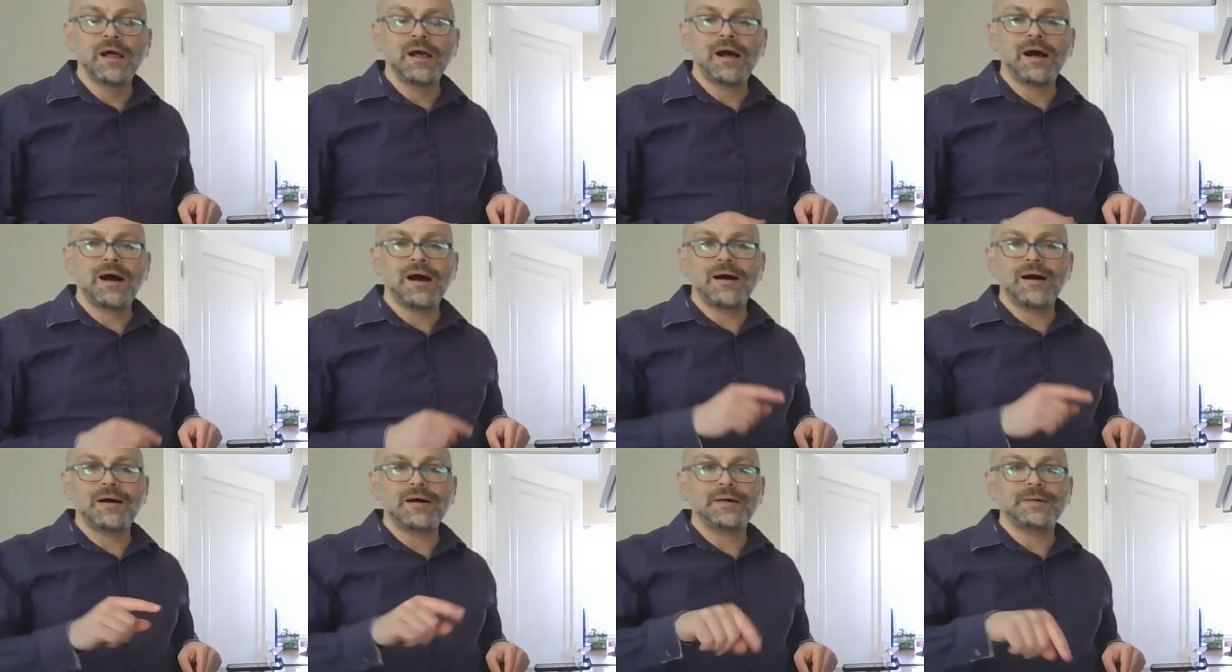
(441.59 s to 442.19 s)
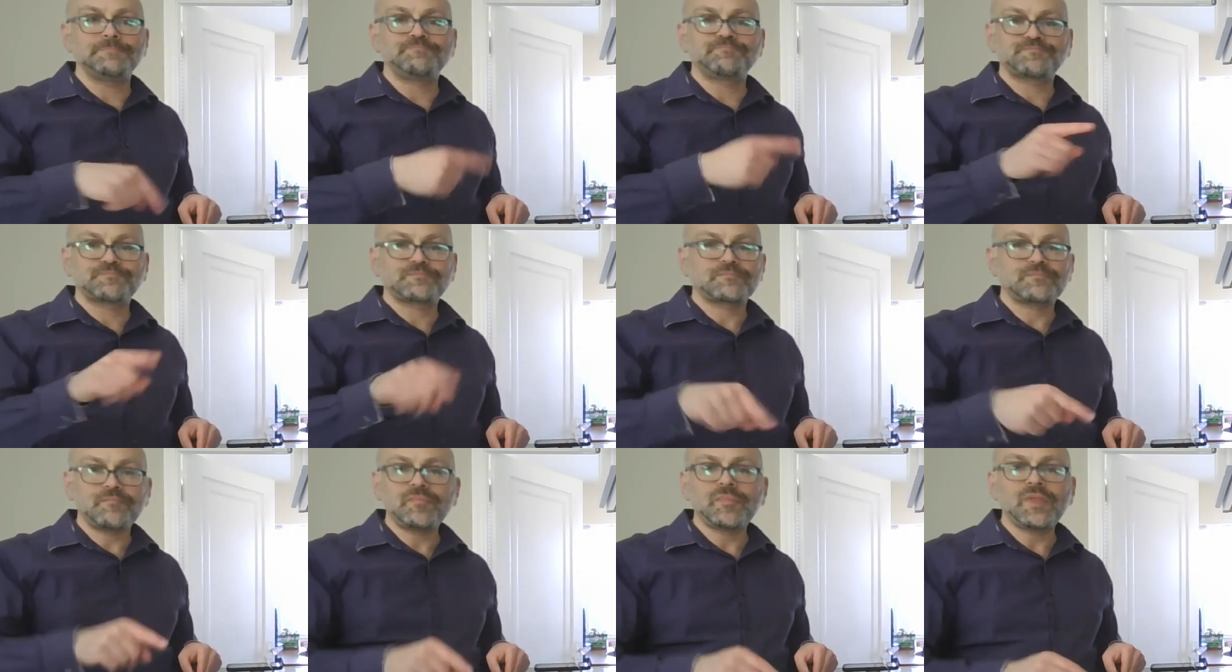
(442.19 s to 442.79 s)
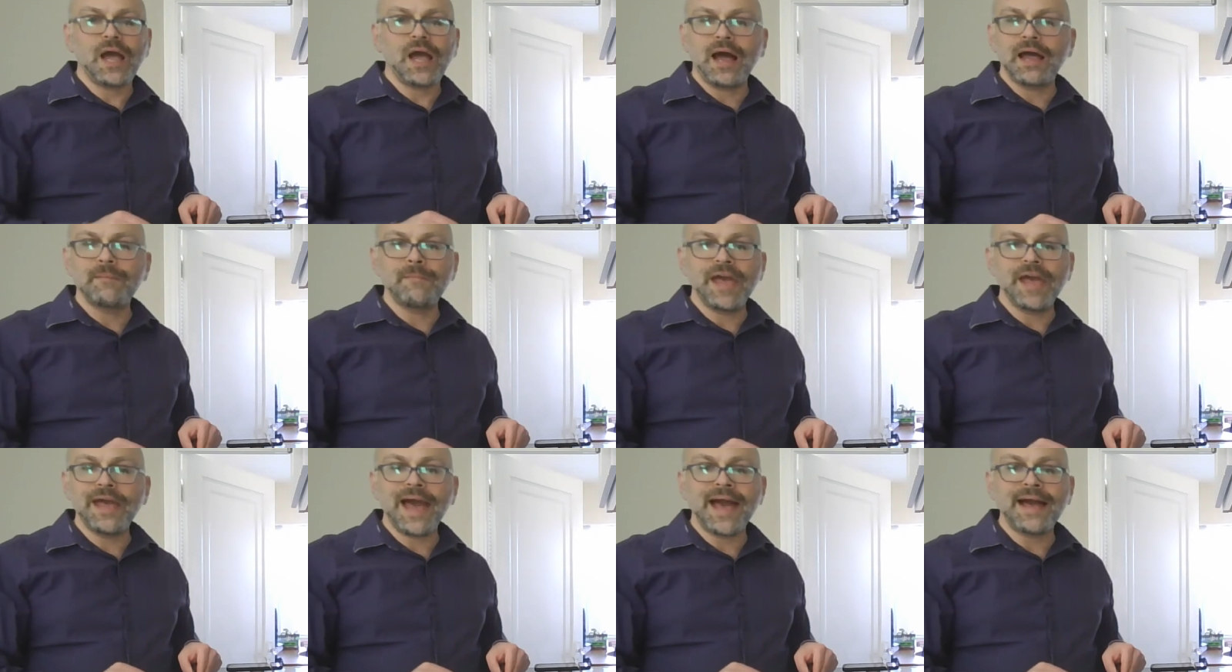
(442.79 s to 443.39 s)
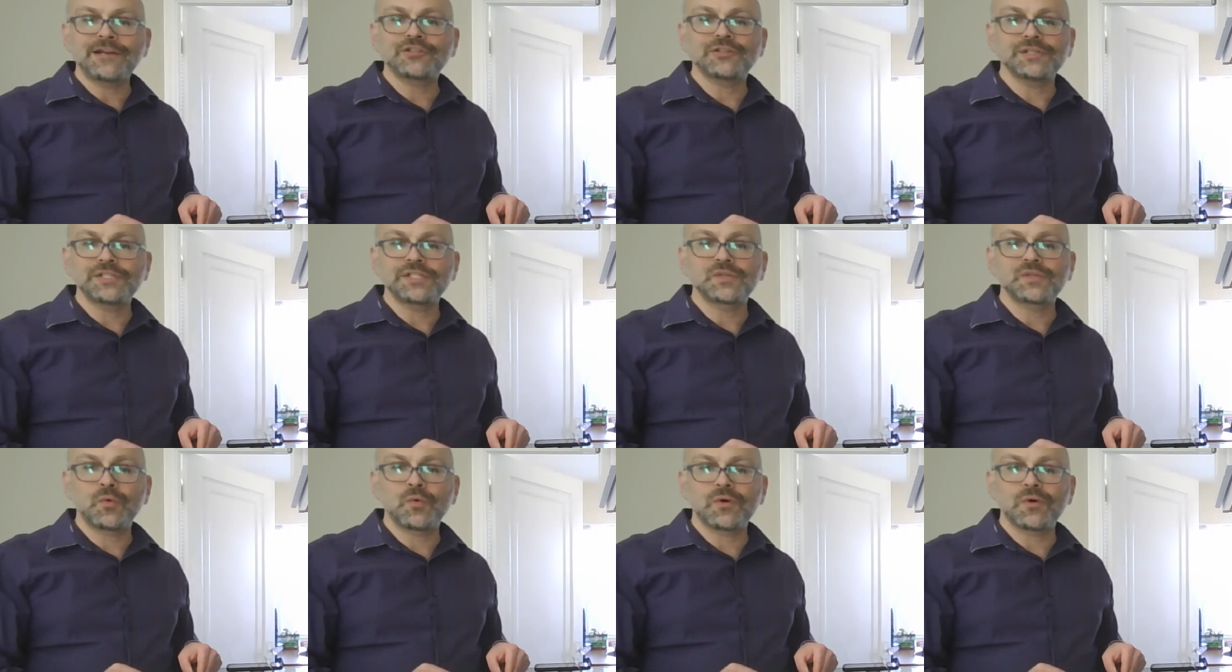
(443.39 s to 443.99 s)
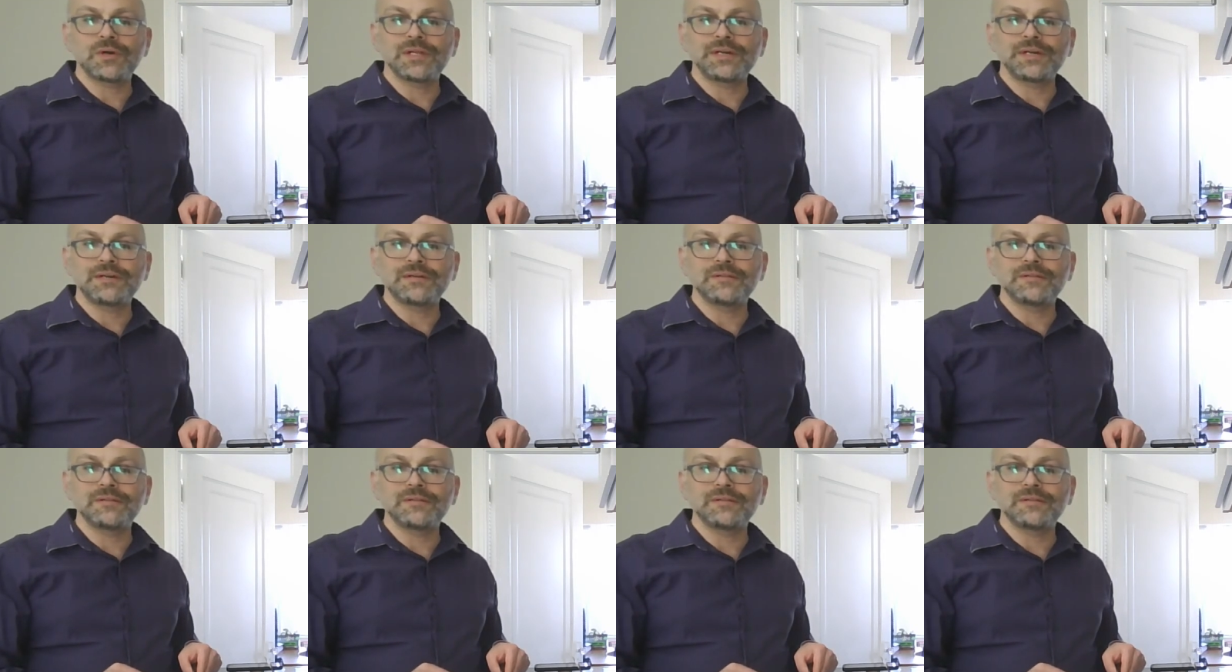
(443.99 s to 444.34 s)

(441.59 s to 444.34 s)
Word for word: I may actually swirl in a